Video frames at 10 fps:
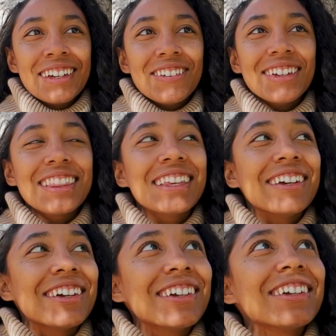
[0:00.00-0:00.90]
with the
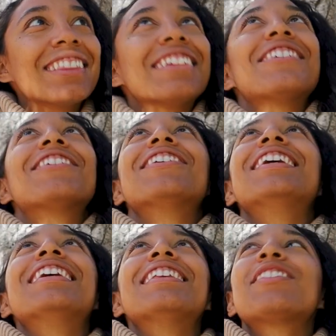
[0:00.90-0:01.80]
earth, the
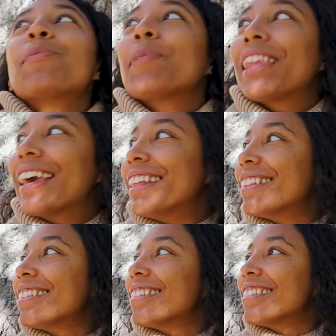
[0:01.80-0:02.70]
trees, the
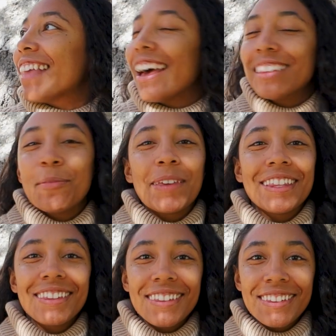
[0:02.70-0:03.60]
plants, the
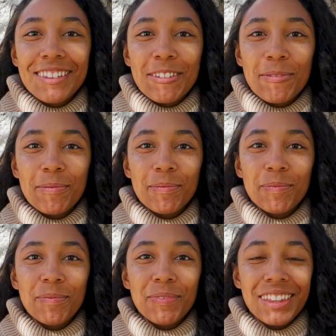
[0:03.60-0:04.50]
elements,
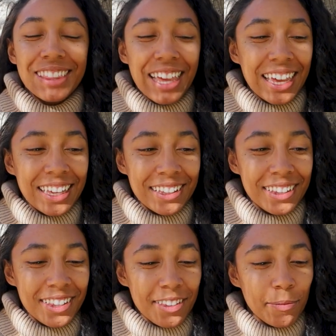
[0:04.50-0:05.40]
the
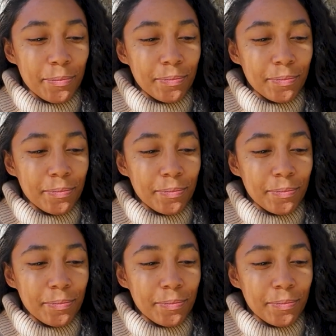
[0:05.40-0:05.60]
lands,